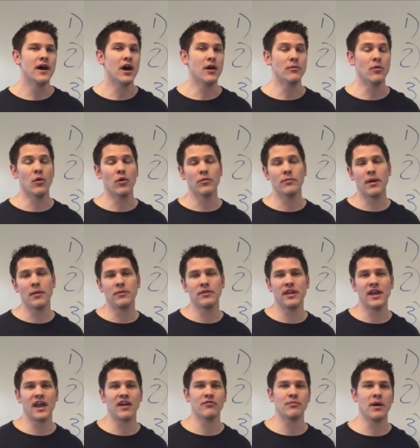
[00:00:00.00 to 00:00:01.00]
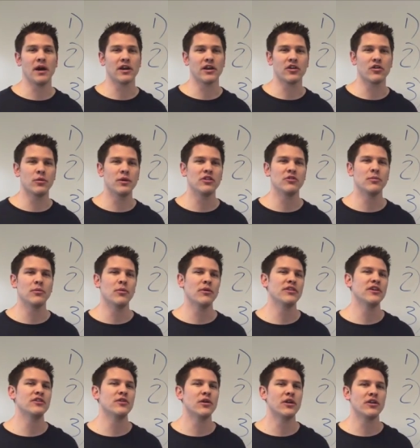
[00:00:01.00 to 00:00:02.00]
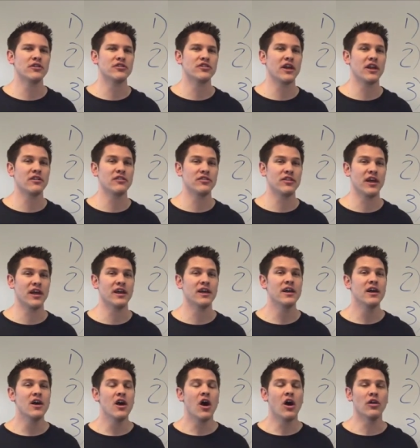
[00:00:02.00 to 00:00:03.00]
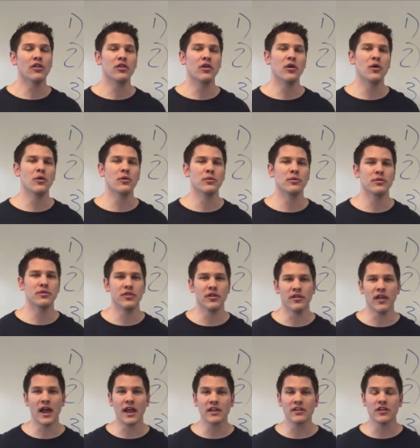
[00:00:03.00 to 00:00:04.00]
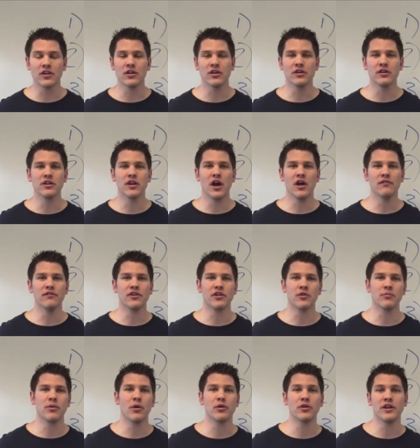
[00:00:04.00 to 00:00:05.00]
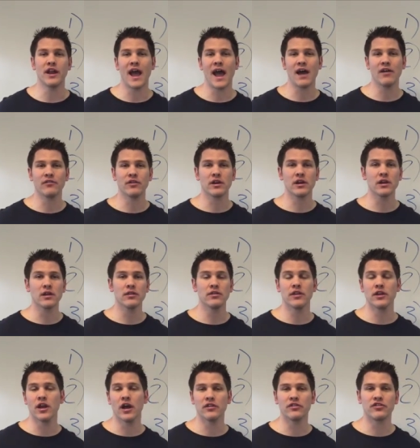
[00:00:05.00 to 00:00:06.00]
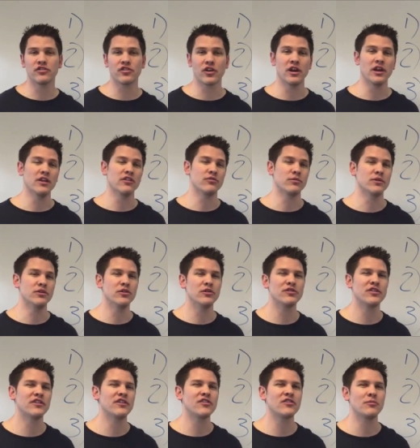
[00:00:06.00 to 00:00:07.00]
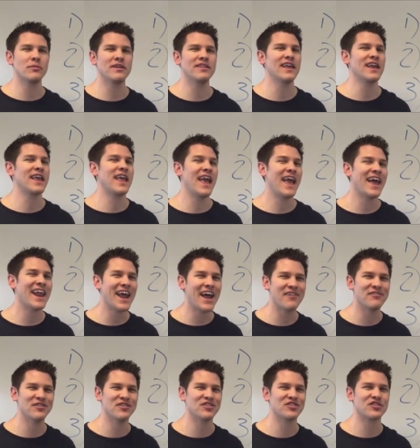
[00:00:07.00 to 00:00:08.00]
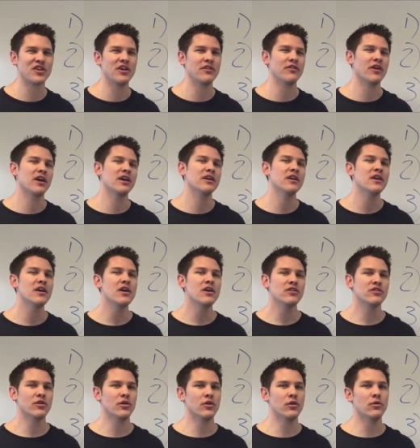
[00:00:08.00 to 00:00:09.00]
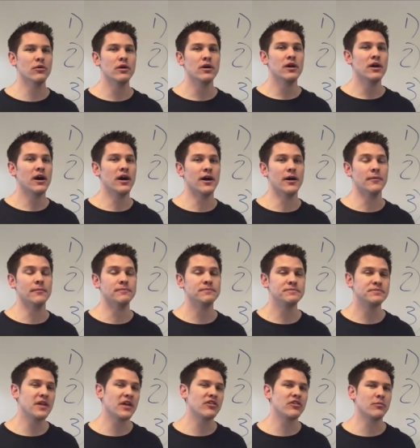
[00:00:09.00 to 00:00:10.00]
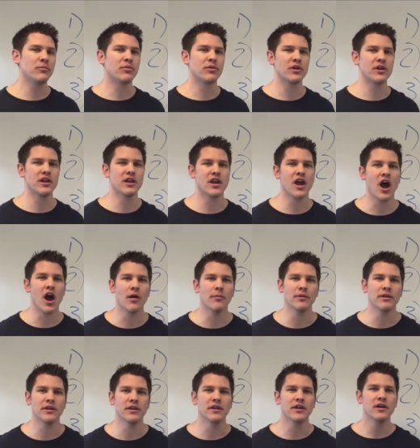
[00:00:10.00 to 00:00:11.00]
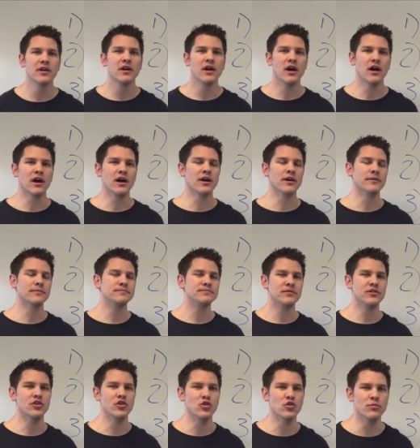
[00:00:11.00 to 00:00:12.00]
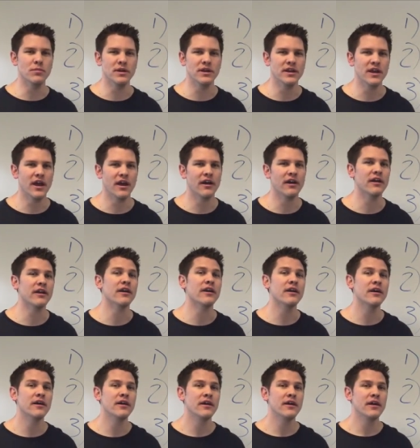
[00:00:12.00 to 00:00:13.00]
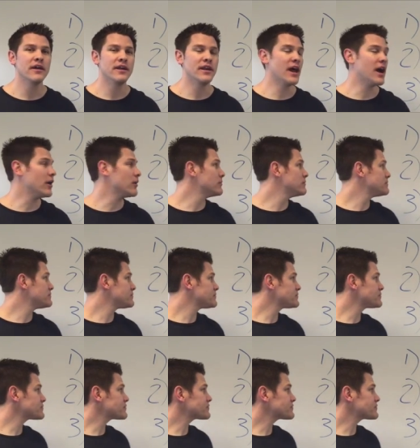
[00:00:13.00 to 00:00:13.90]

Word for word: um, or maybe they have pocket queens, but what they don't understand is that although the likelihood of their opponent having the nut straight is reduced, that doesn't mean they can't have the straight, right? So um, that's a pretty common Uh, newbie error. Now,